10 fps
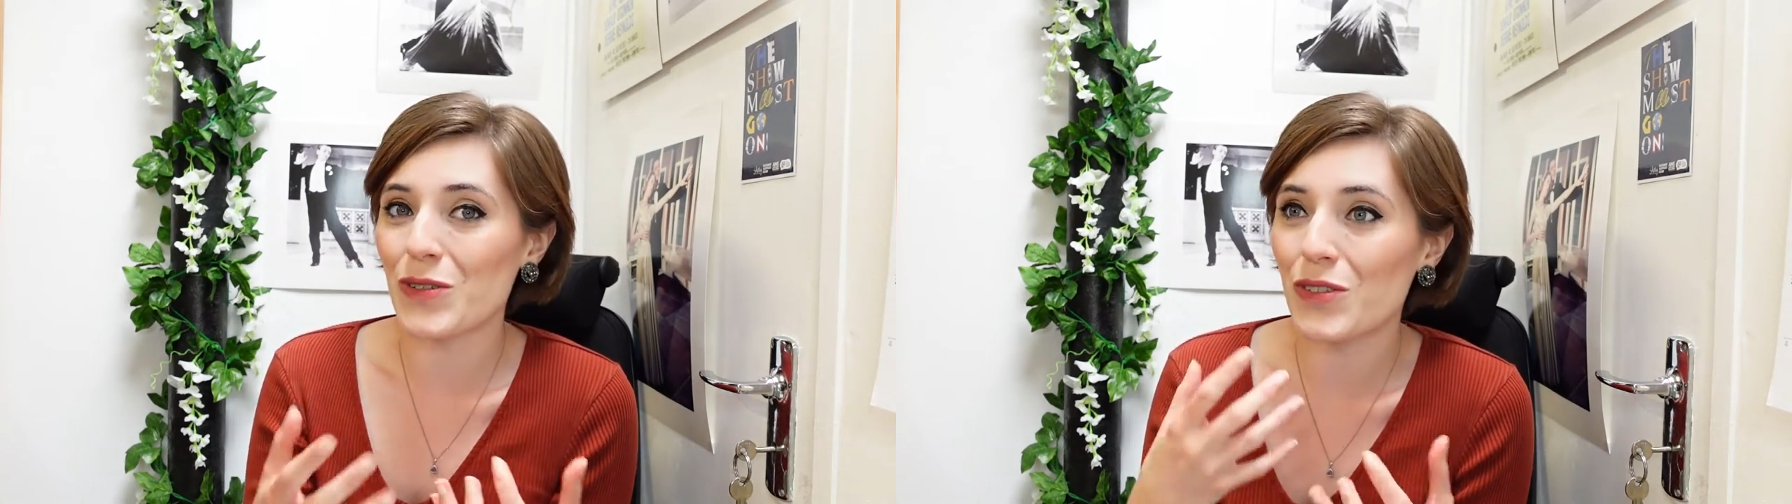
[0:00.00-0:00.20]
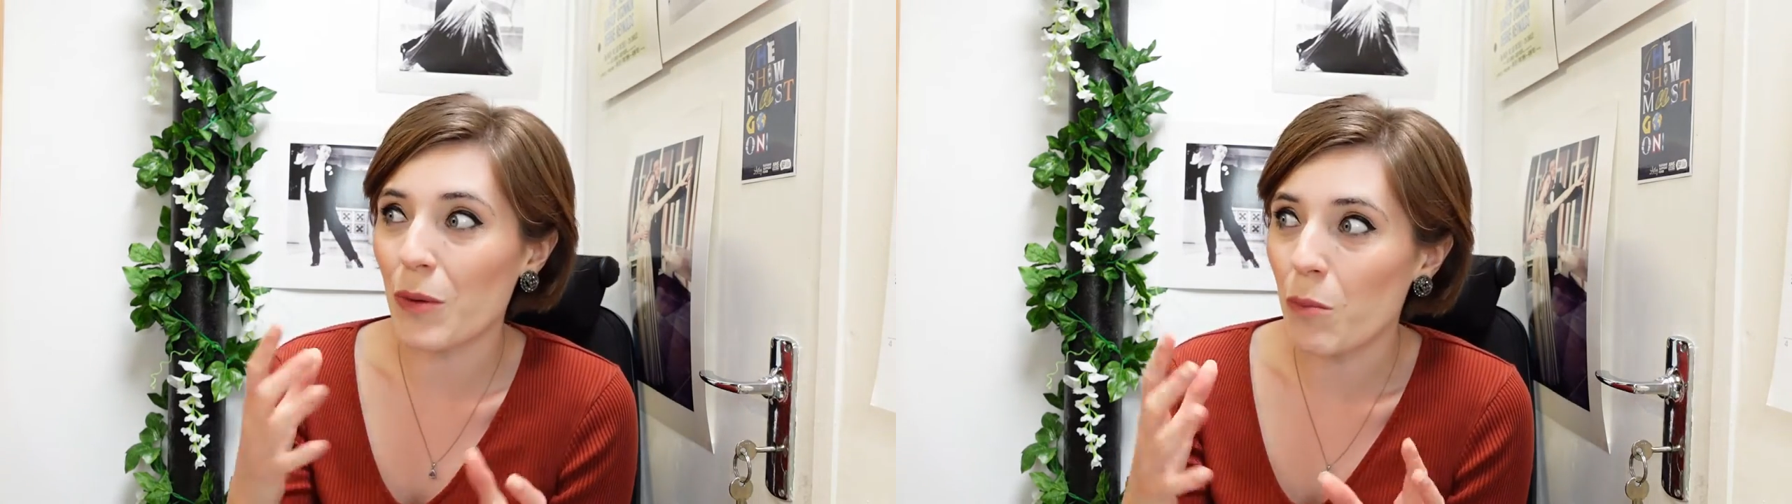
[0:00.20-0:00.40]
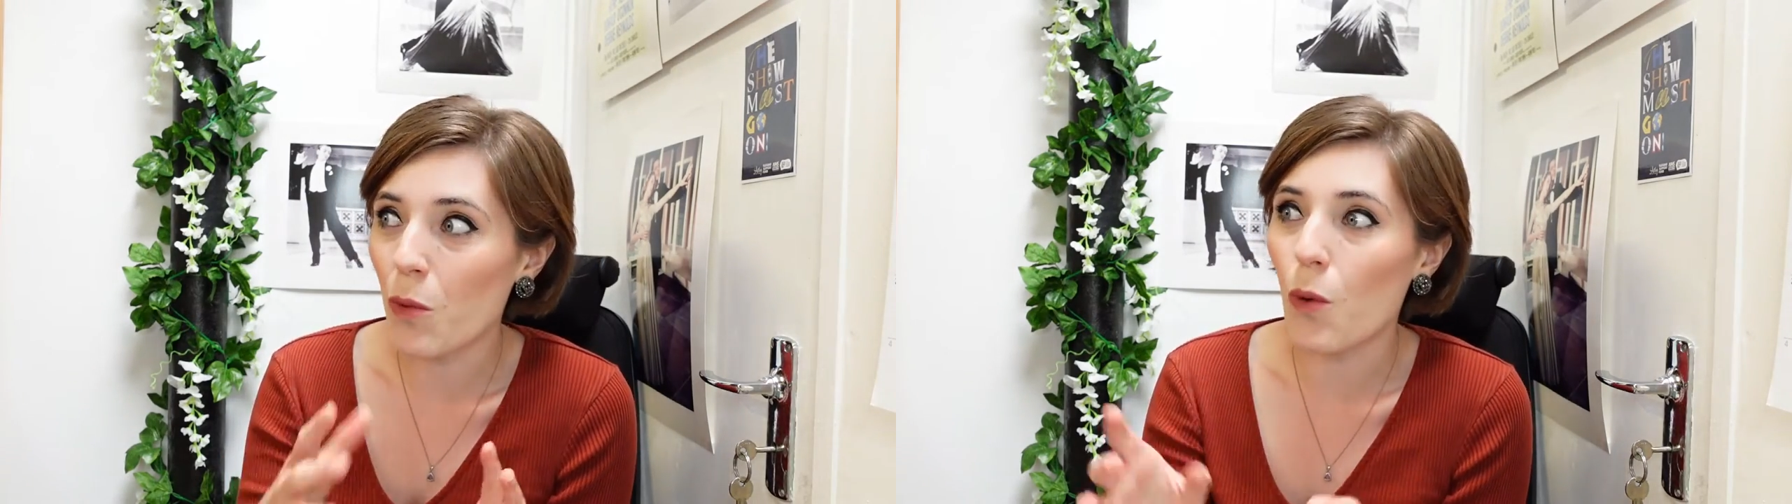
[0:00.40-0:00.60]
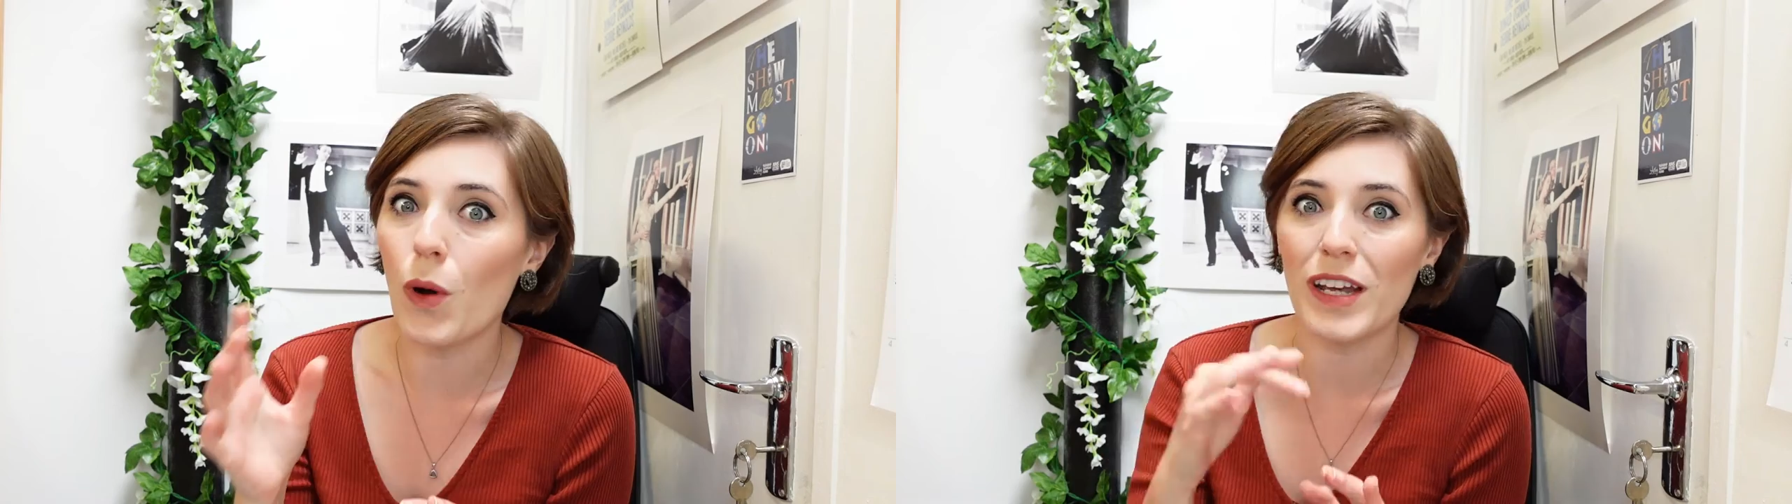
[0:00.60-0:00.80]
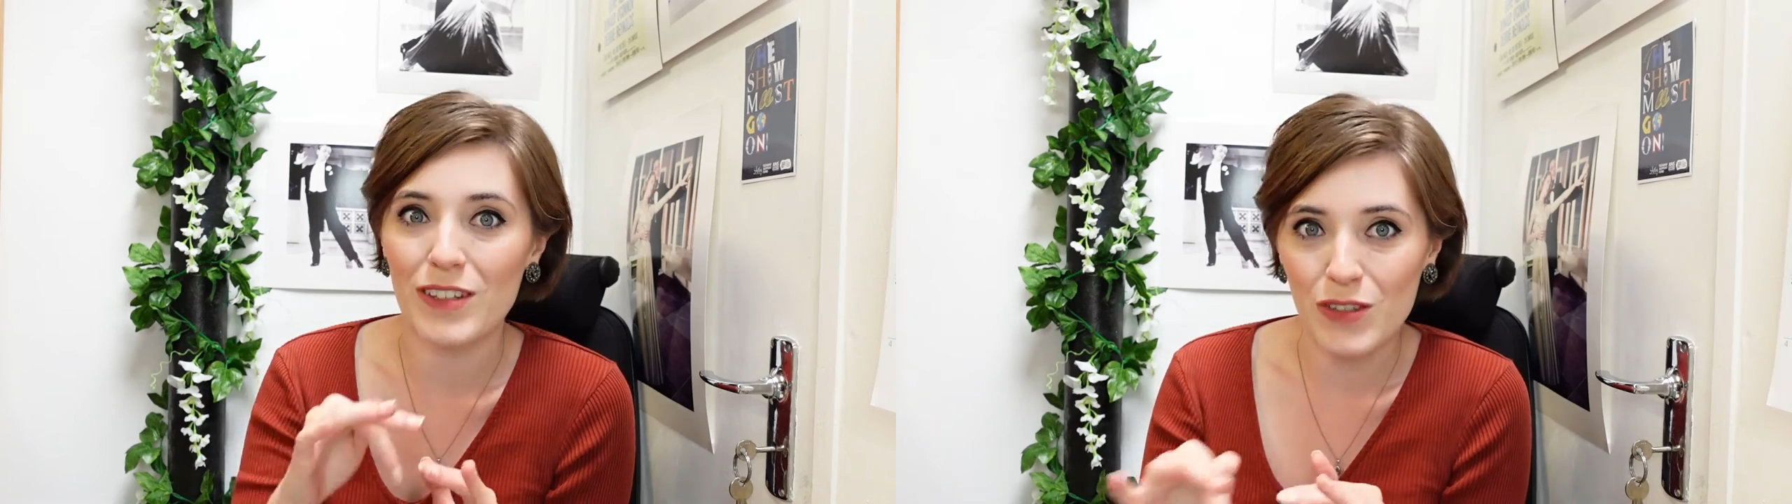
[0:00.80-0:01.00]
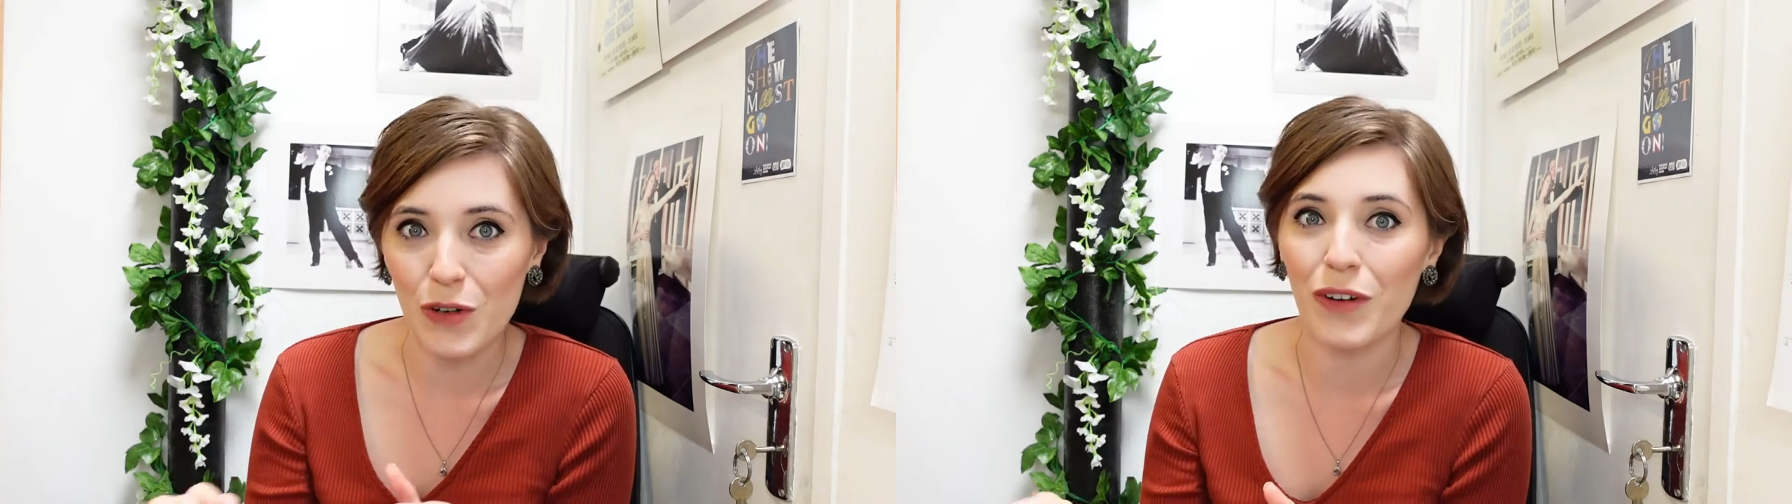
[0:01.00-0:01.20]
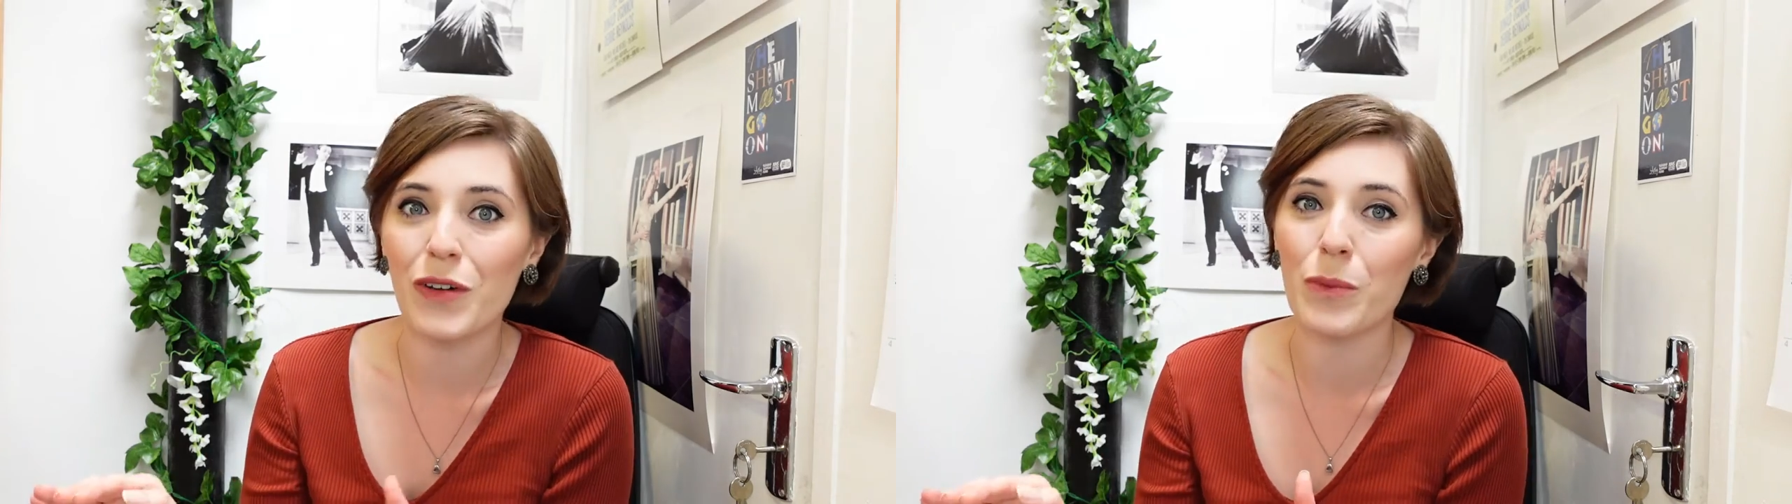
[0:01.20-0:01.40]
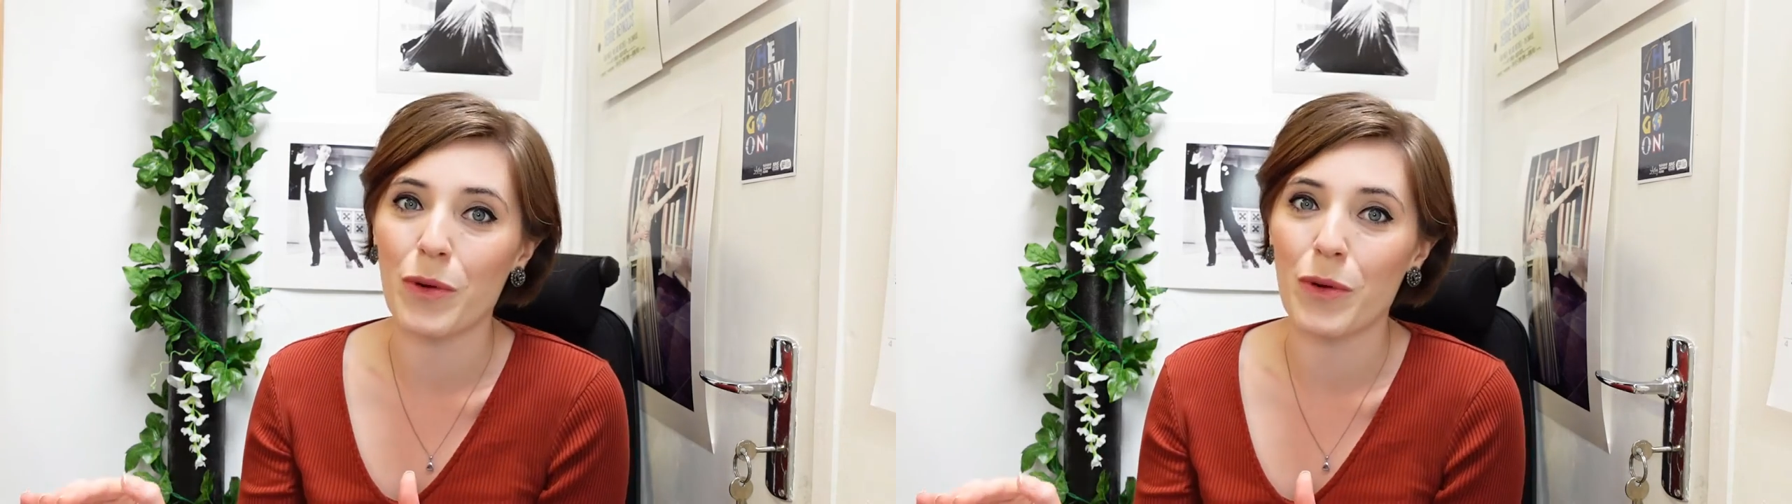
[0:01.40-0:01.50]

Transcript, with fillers: some more historical